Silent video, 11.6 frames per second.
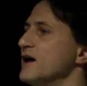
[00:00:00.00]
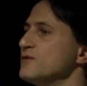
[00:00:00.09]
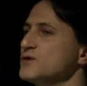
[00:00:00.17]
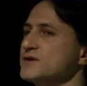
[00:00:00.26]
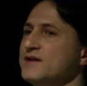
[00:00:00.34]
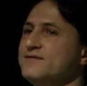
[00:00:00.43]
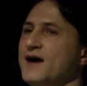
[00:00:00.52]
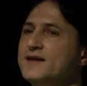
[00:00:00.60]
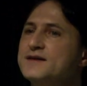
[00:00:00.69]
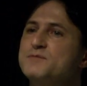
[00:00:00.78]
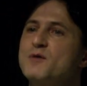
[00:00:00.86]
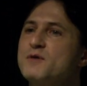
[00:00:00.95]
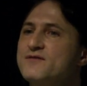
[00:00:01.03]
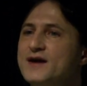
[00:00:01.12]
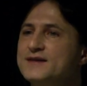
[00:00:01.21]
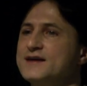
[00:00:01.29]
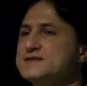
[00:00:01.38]
It would then probably
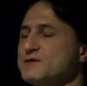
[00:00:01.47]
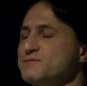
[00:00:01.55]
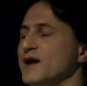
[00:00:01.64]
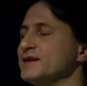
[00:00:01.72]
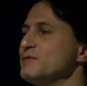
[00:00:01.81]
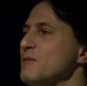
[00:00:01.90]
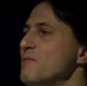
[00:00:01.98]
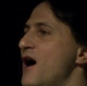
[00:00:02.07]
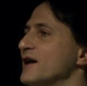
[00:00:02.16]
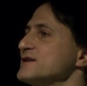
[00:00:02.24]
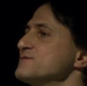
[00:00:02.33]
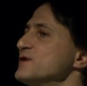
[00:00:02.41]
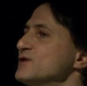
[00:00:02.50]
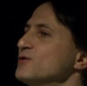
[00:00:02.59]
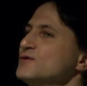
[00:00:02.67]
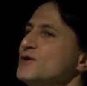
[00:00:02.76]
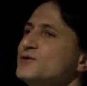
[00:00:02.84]
validates with multiple models. We
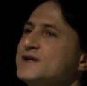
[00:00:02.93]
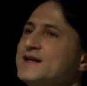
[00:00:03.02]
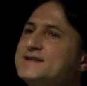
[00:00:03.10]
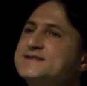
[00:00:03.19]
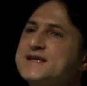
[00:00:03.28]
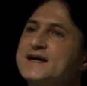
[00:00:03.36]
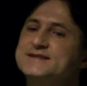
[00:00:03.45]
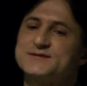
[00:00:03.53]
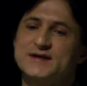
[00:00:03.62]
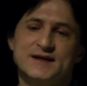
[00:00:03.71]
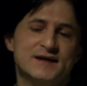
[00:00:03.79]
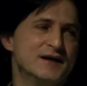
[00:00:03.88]
don't know the insights, right?